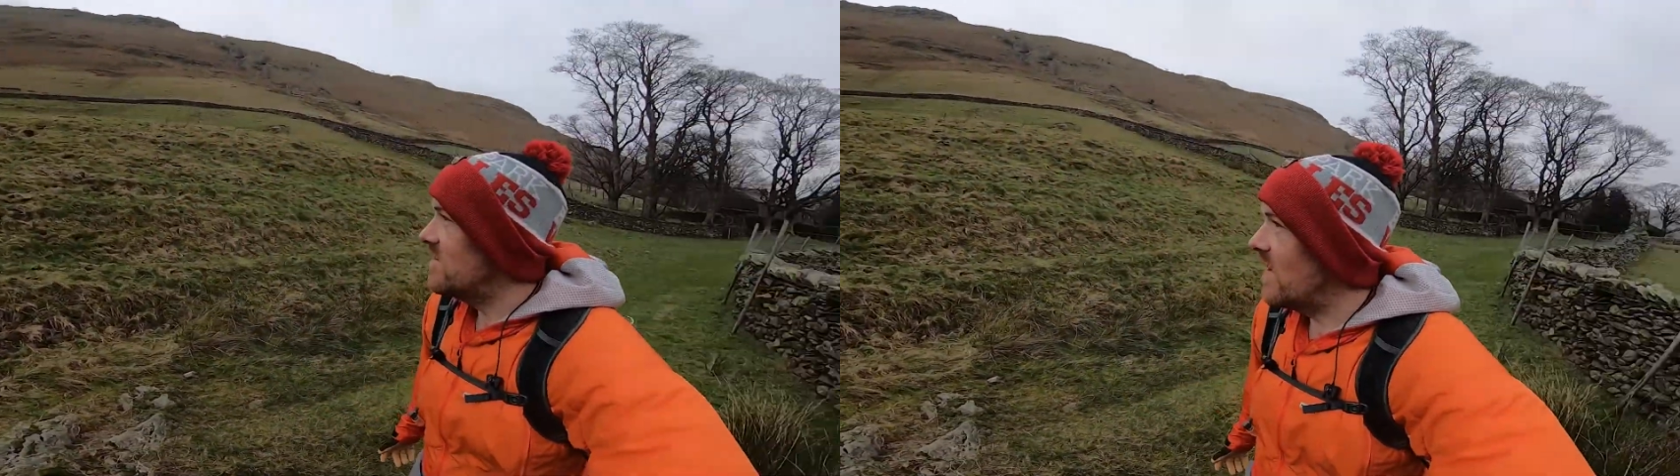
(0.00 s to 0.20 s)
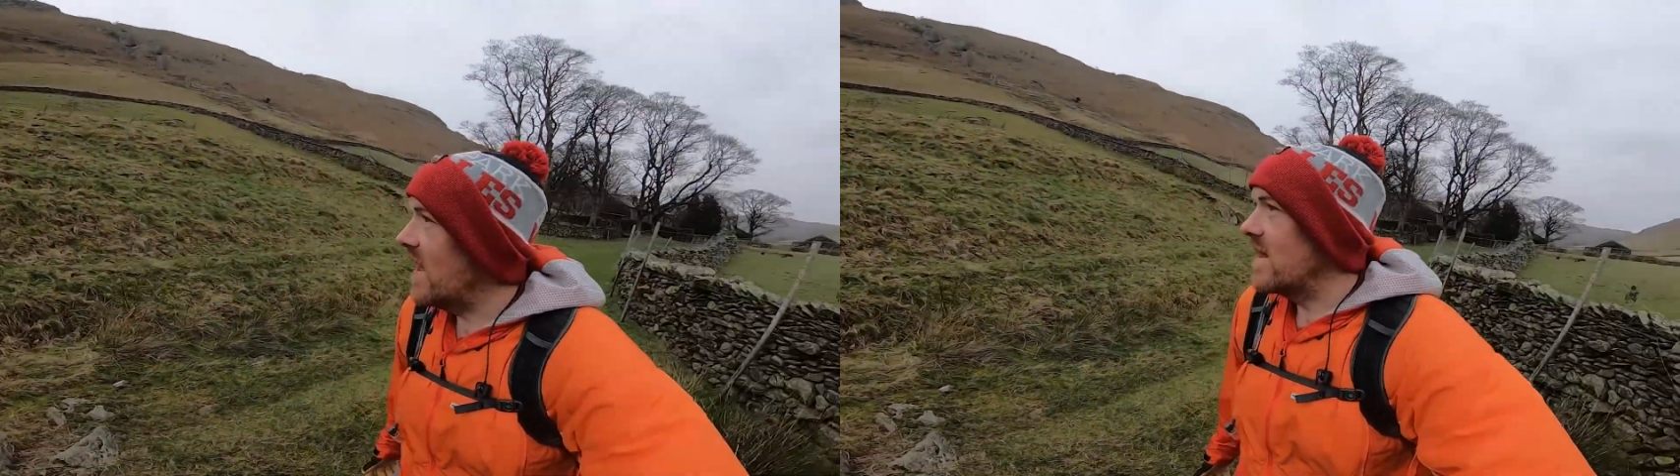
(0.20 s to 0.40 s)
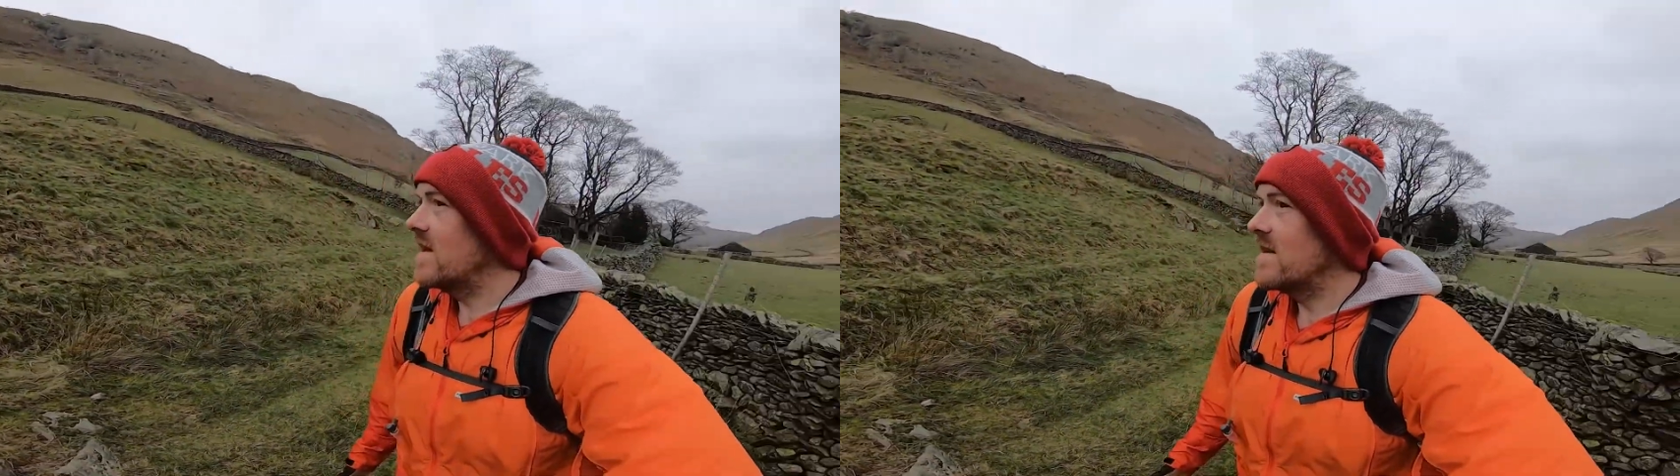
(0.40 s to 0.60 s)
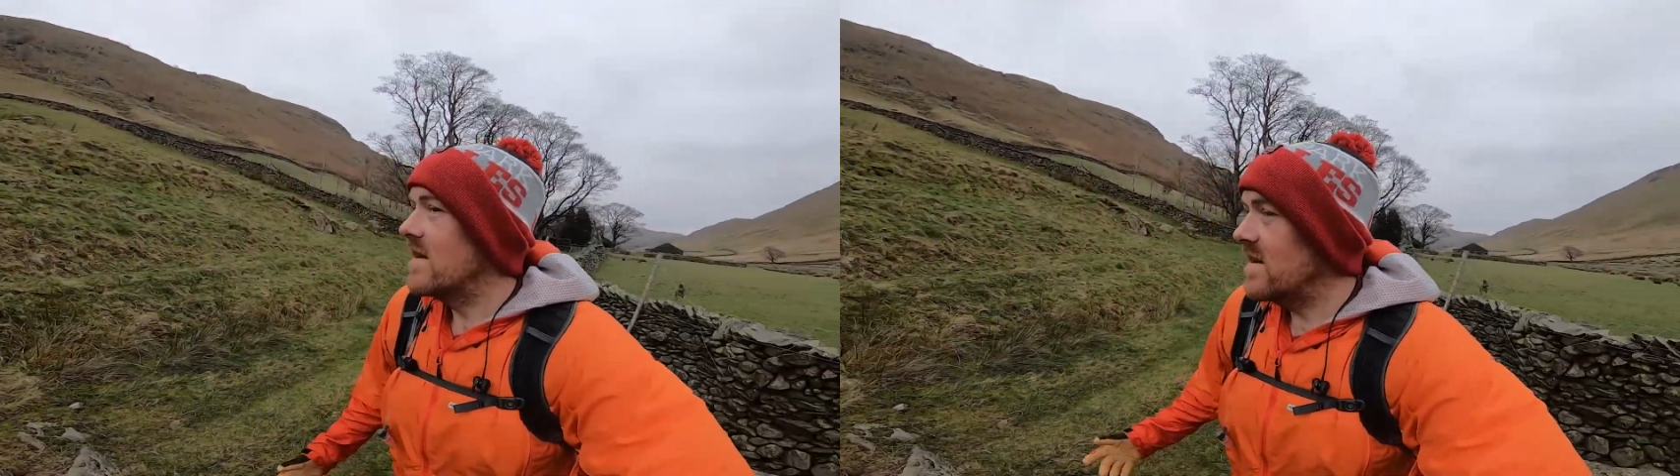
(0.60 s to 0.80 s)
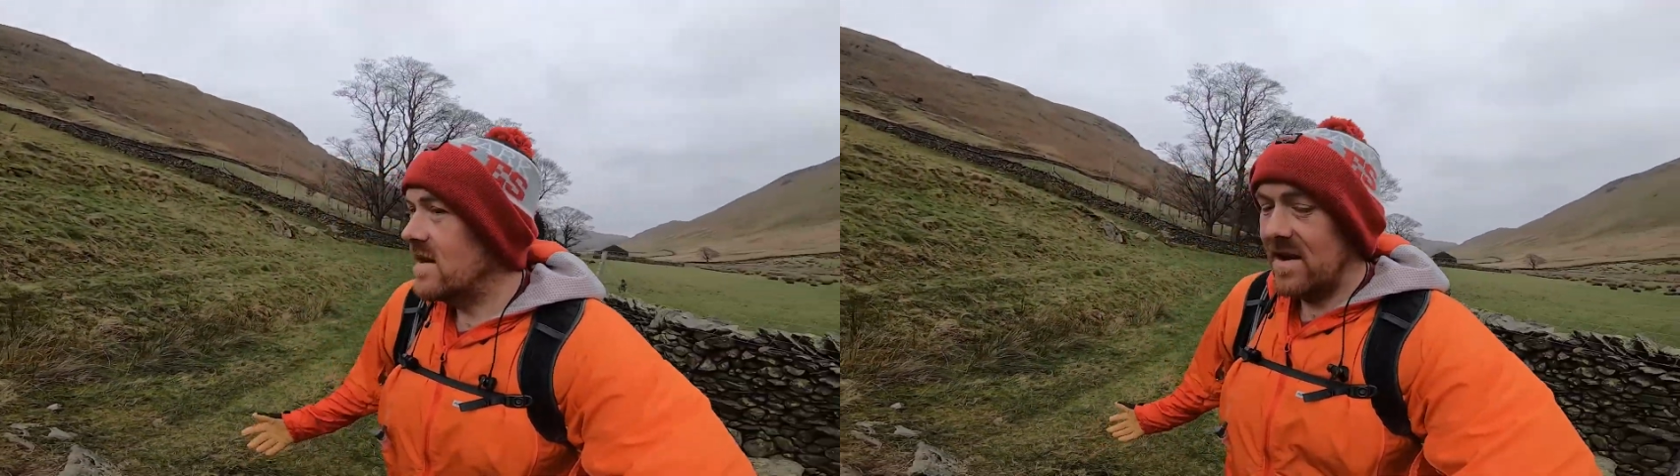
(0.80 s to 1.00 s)
valley,
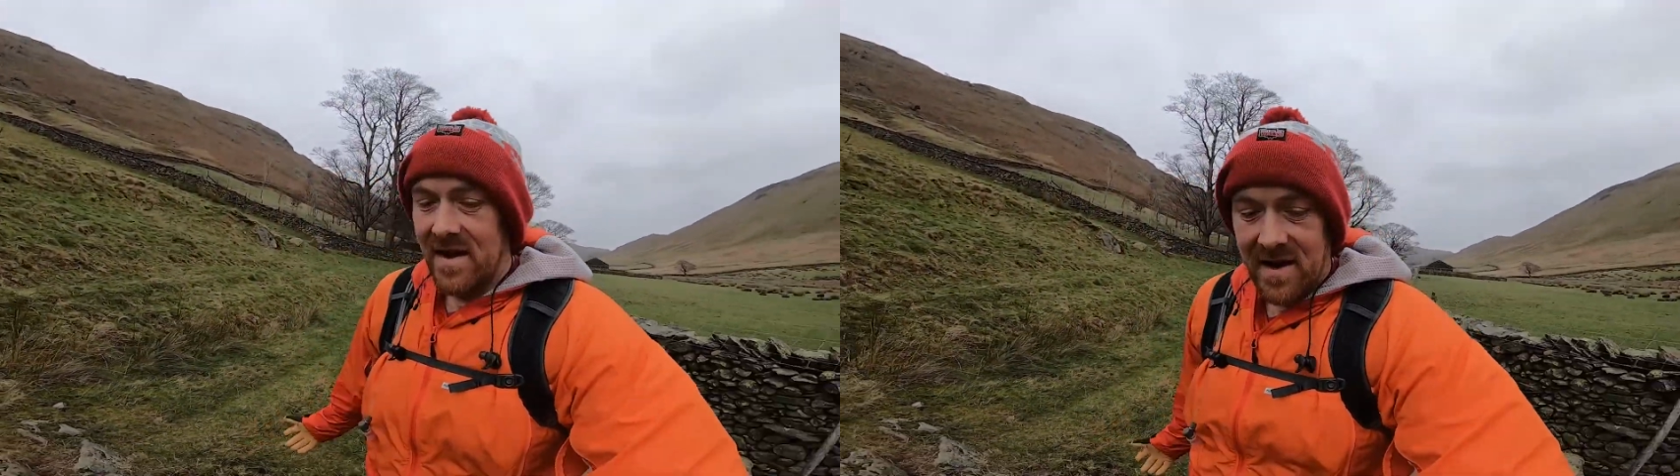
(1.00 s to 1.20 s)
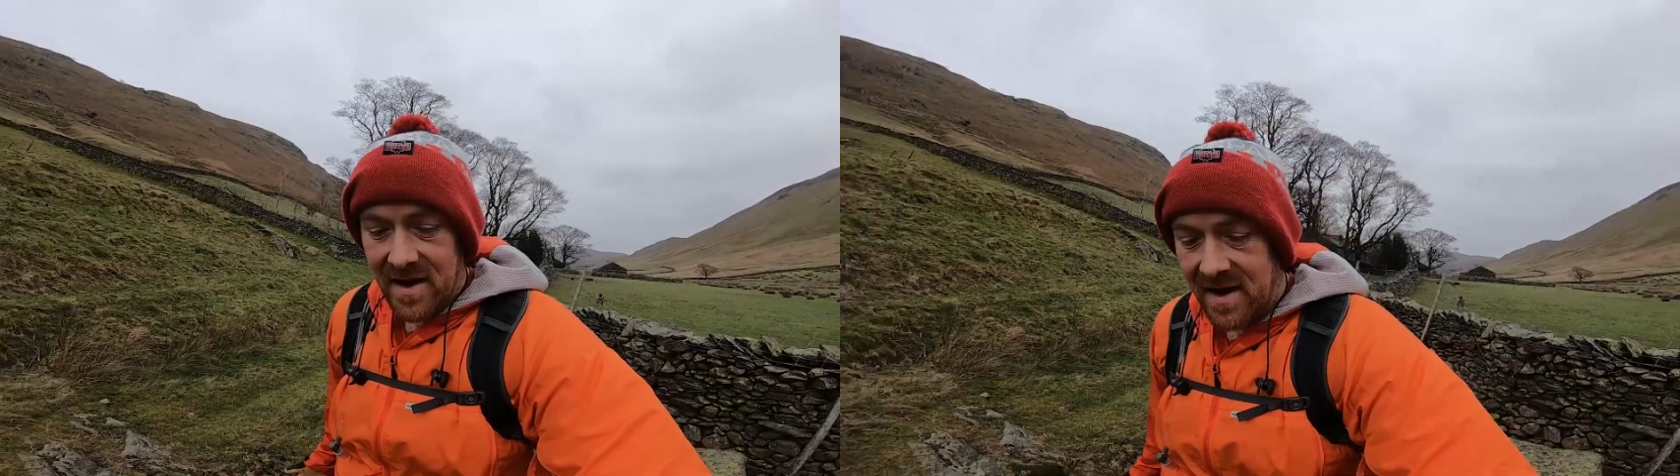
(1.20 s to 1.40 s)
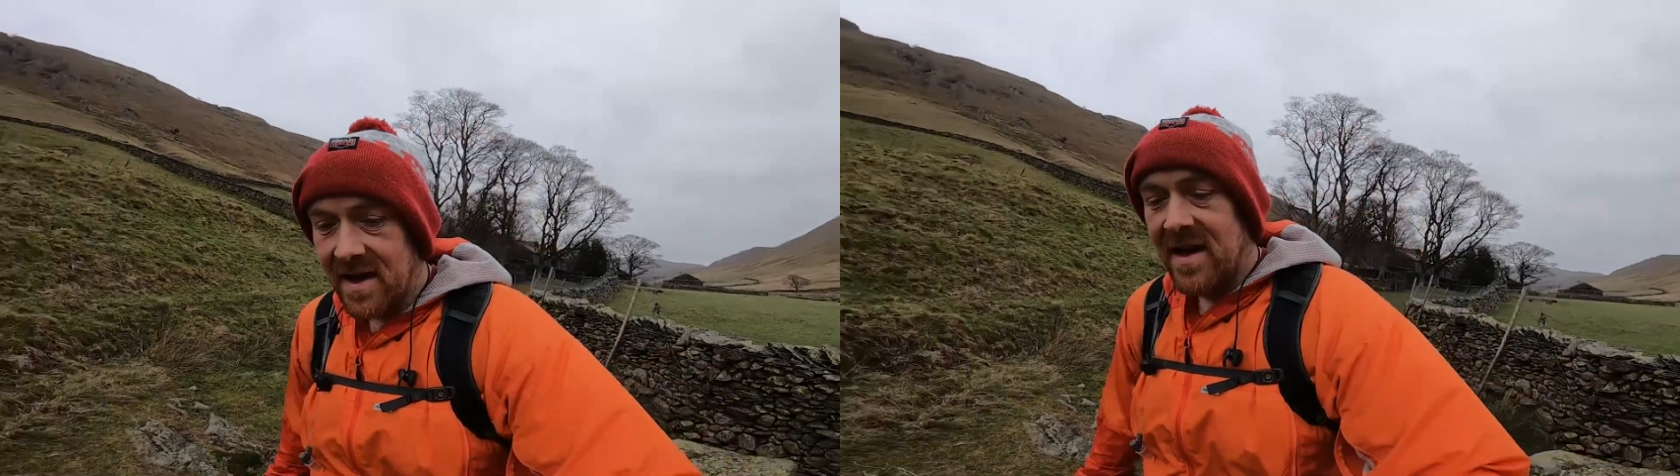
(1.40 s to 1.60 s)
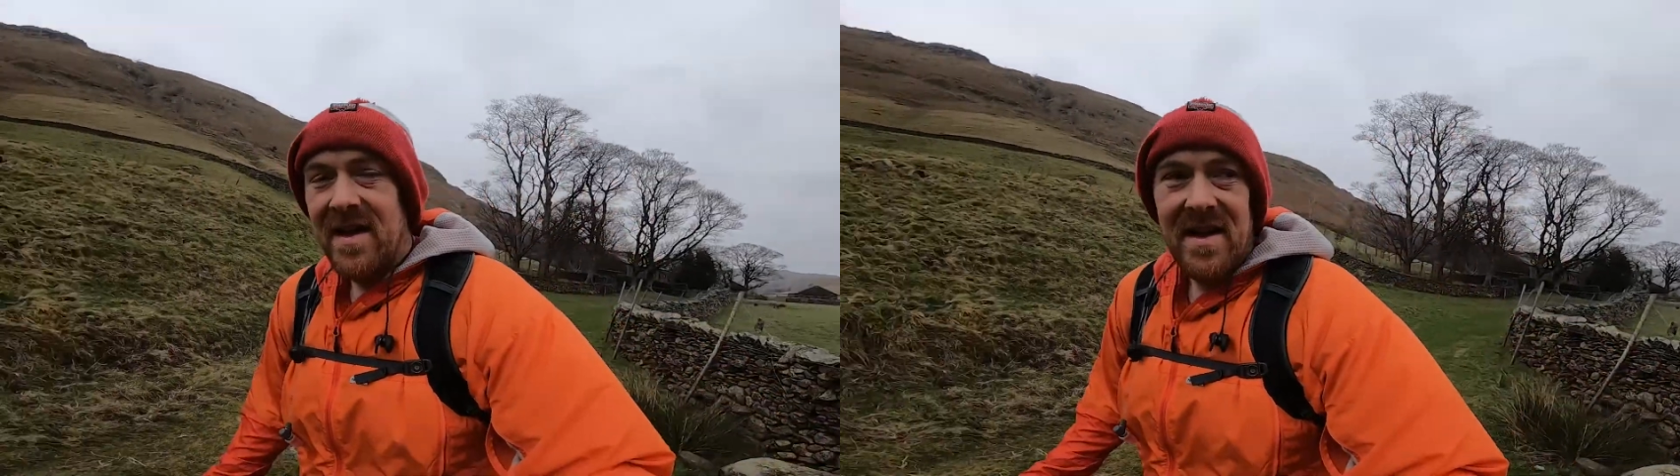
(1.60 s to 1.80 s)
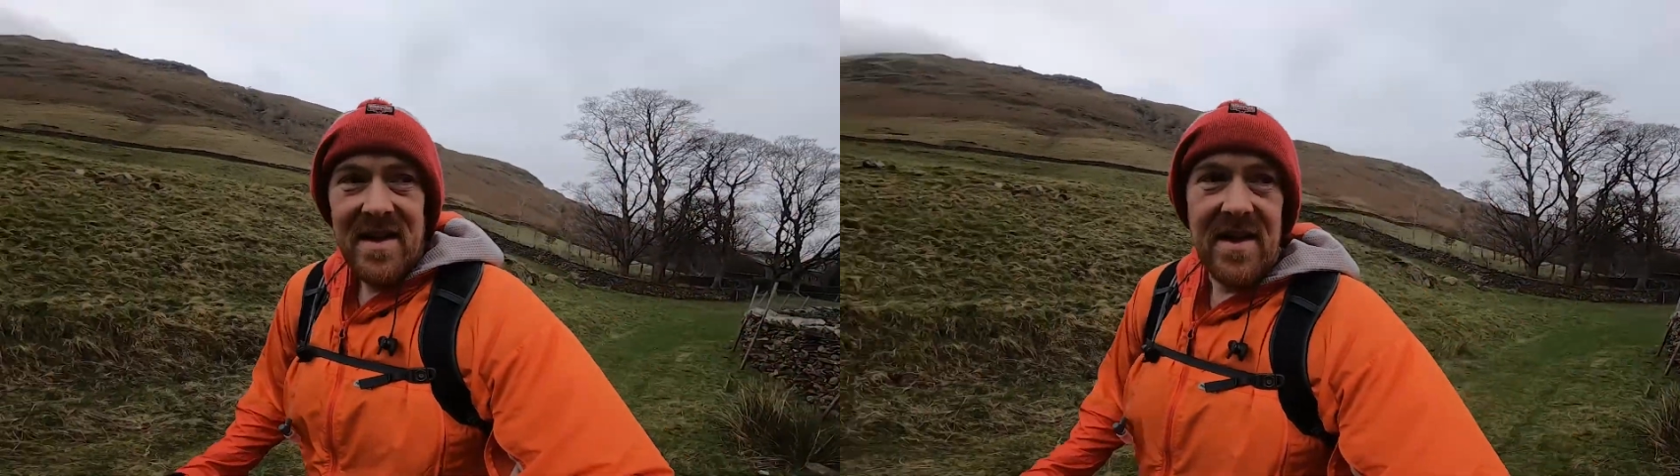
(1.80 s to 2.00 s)
and
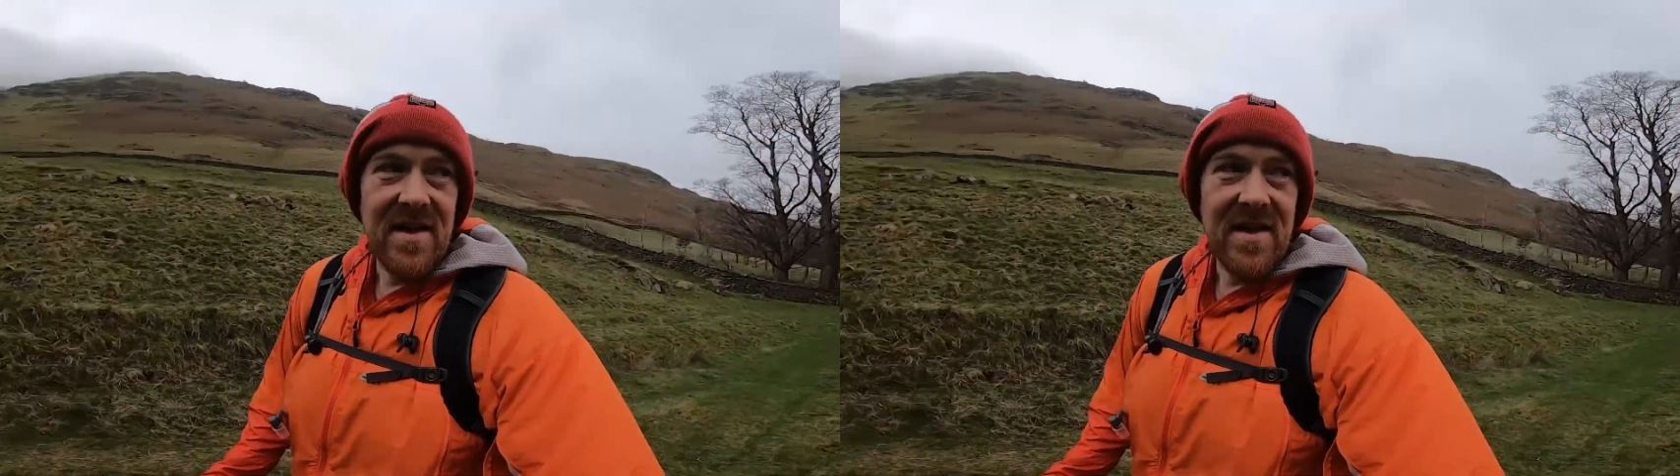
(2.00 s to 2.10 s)
at